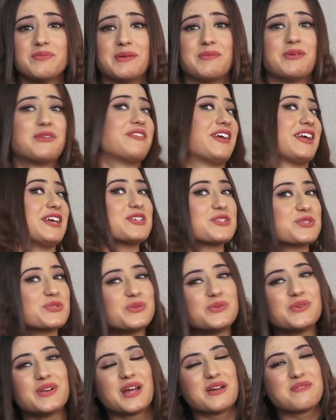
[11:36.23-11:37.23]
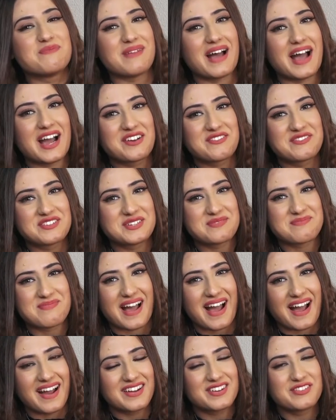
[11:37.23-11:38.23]
Maybe very soon I'm back with a
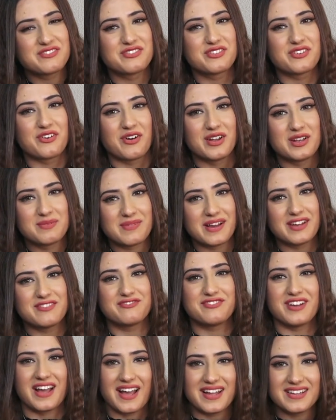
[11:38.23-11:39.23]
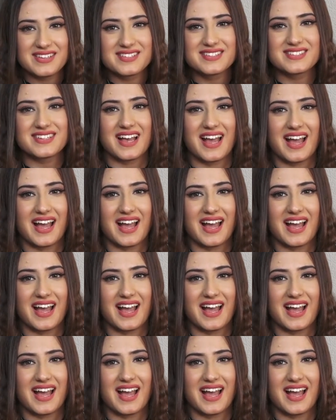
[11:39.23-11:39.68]
bang for all my fans.